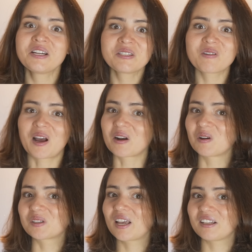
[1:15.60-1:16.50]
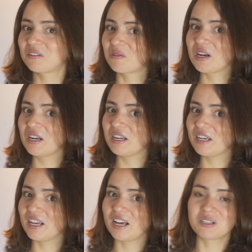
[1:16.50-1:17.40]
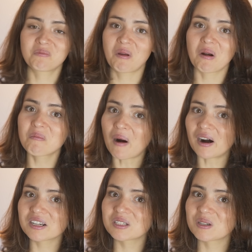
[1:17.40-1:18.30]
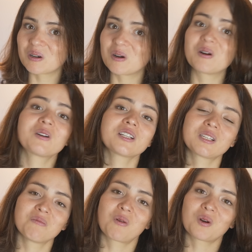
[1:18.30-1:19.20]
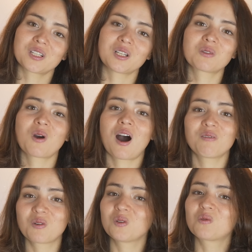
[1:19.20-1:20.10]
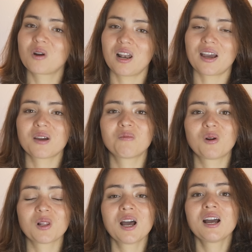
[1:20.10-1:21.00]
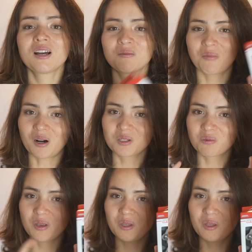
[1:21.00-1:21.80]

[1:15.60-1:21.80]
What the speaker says: you cannot get really spare parts, so it's important to have good reliable parts with